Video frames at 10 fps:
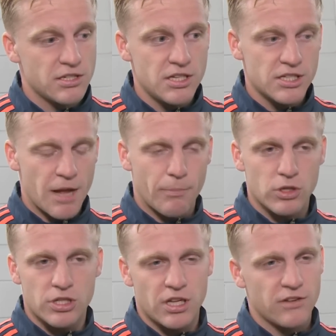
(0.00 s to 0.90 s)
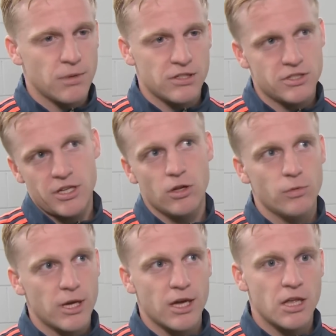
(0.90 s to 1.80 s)
seems like positive, but still
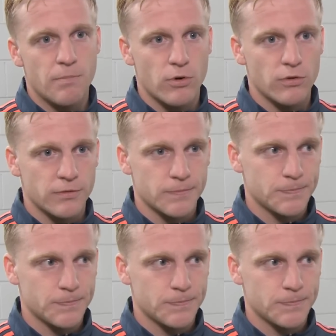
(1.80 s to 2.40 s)
we can improve.